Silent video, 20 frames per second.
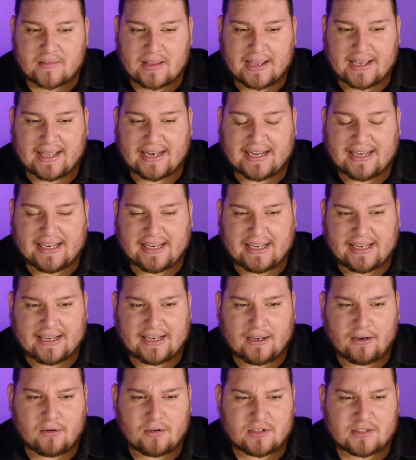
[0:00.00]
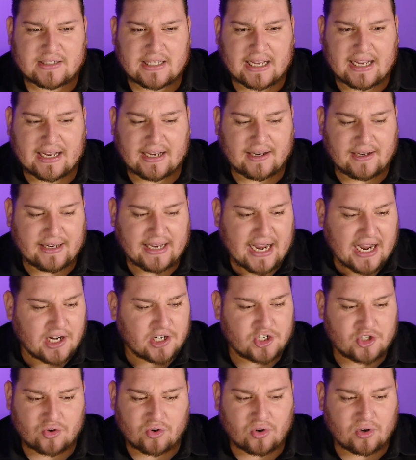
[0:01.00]
And he was like, yeah,
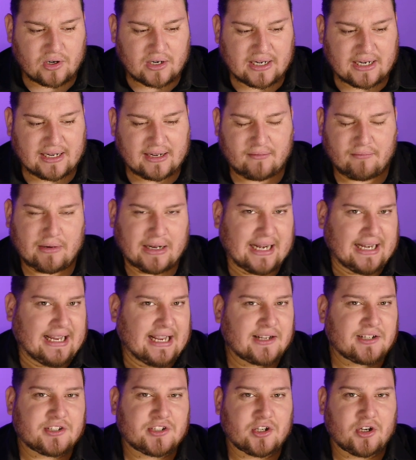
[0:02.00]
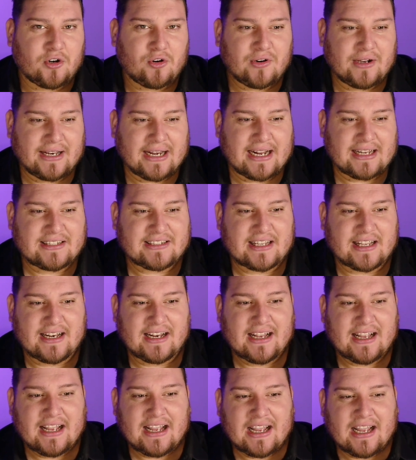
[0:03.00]
sure, I guess so. And I
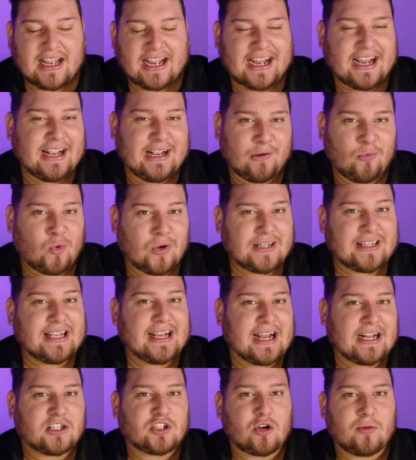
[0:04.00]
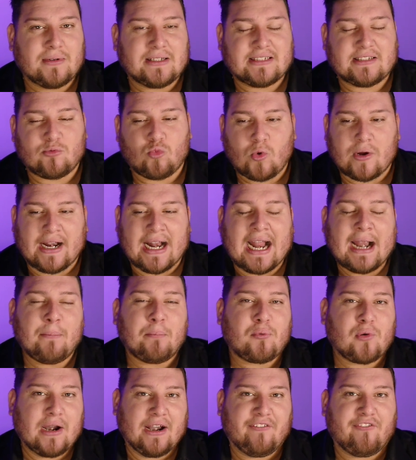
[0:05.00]
said, and one thing I told him is when I
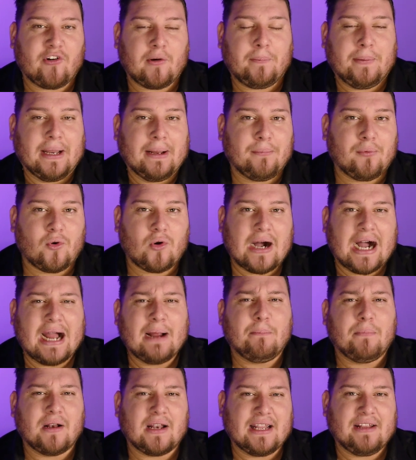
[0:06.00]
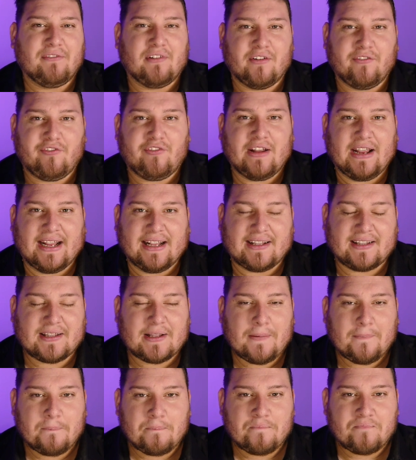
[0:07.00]
pray for people, I believe in faith.
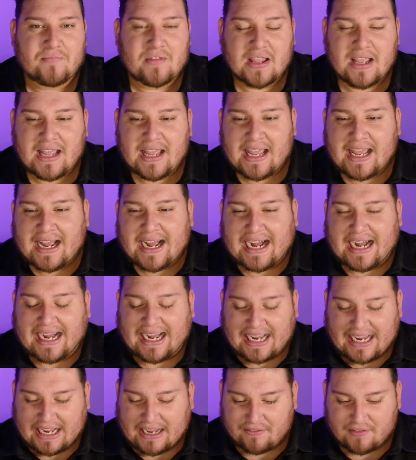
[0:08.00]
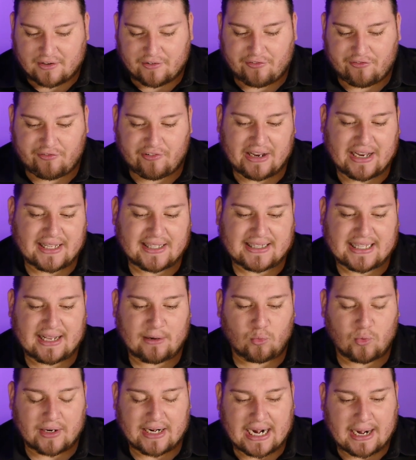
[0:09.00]
I have the faith
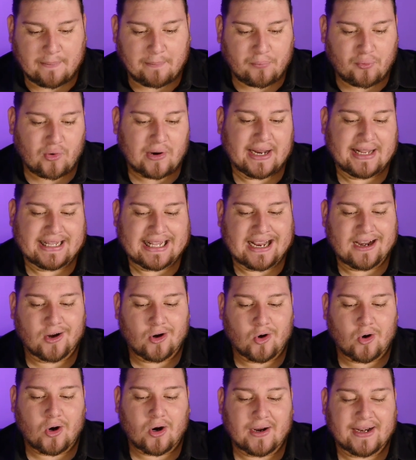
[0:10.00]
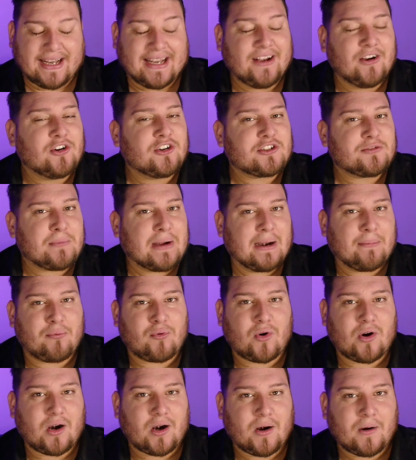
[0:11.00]
that when I pray that God hears my
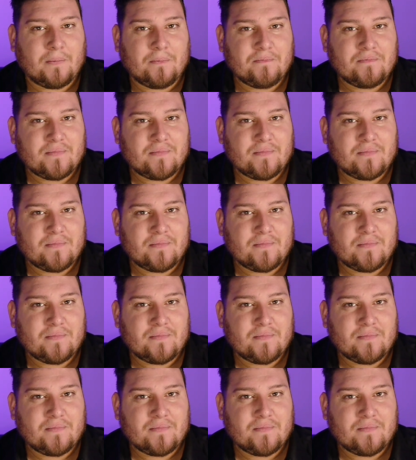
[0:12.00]
prayer